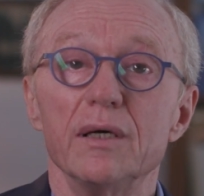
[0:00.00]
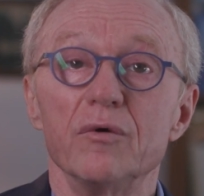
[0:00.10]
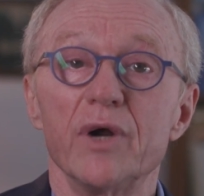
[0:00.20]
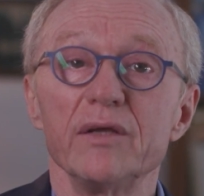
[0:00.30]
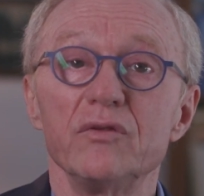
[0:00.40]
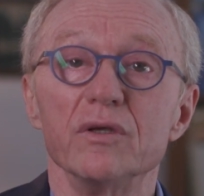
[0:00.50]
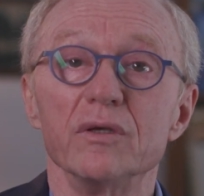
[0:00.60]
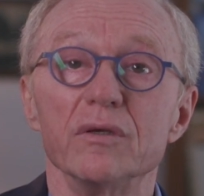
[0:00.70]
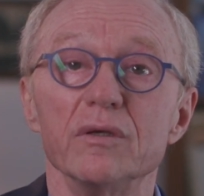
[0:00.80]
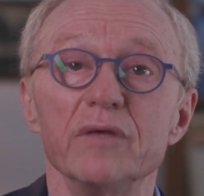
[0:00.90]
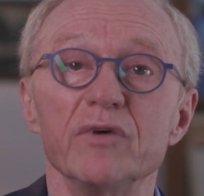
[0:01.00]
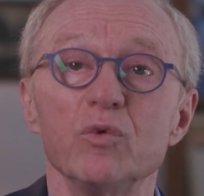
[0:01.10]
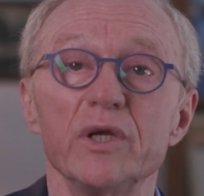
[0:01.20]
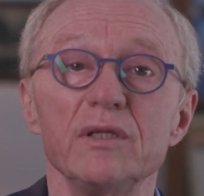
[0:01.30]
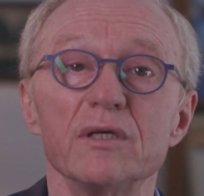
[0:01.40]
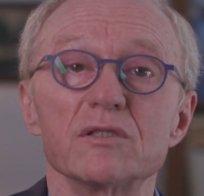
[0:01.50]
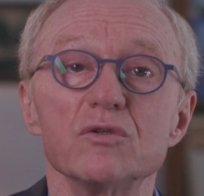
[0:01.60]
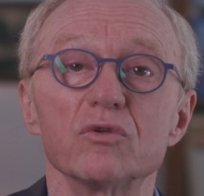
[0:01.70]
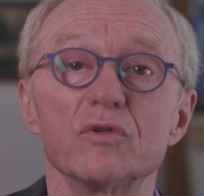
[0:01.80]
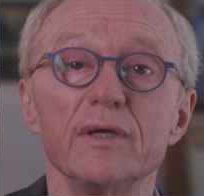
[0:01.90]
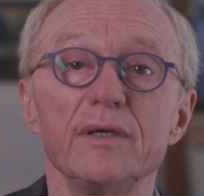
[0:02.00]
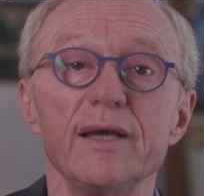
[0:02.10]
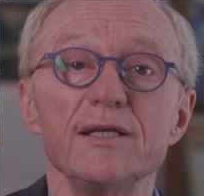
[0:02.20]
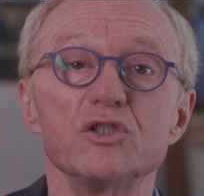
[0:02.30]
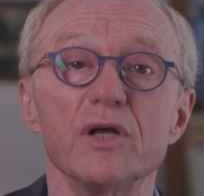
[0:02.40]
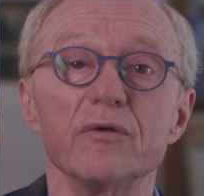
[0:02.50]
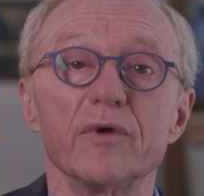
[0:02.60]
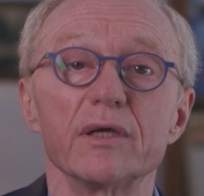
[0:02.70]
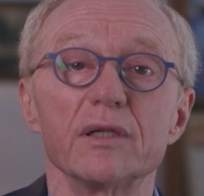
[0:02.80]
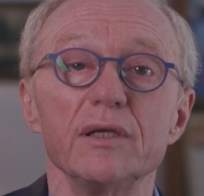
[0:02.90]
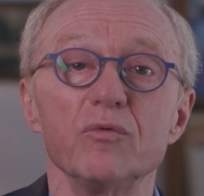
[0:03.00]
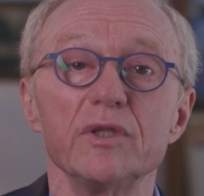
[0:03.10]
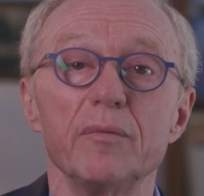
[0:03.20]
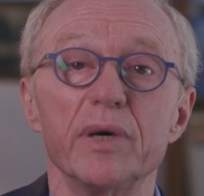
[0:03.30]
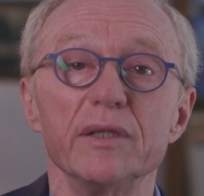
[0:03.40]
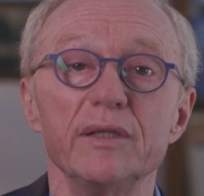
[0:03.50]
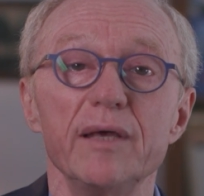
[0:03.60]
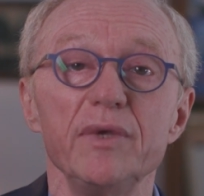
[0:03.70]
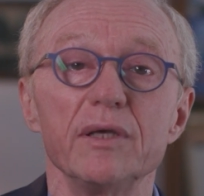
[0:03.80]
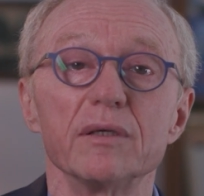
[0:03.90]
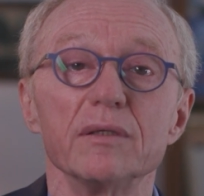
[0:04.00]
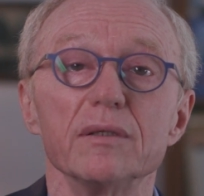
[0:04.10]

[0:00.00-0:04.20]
Writing, even when it does not engage directly with the pandemic,